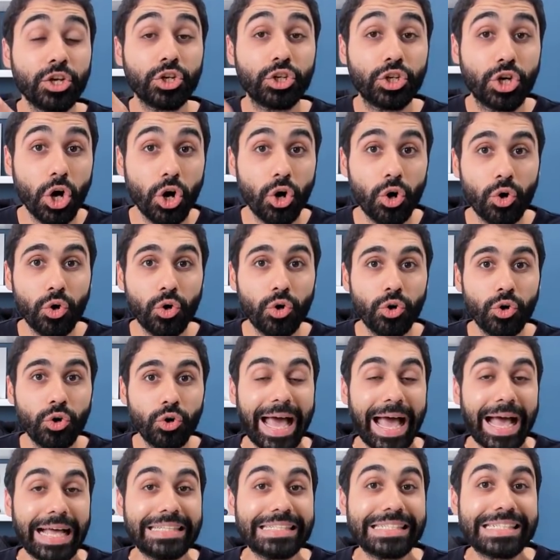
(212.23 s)
go
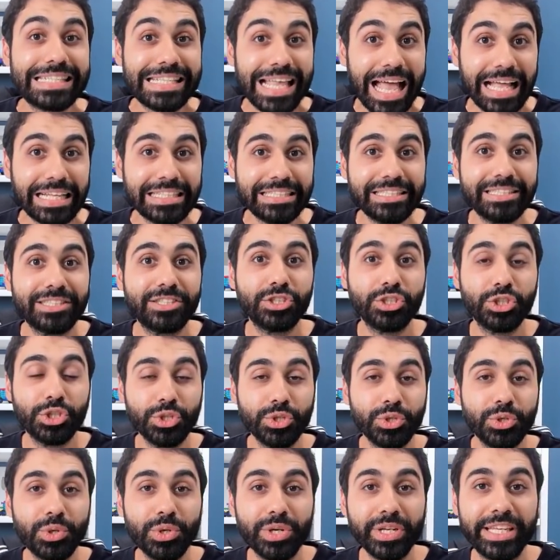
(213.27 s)
and send
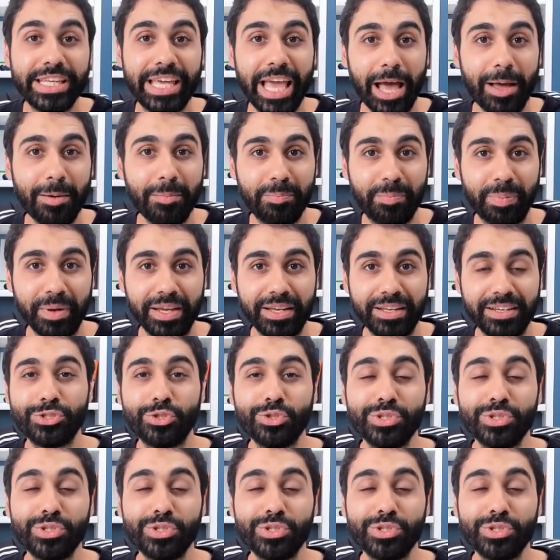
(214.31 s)
your campaign.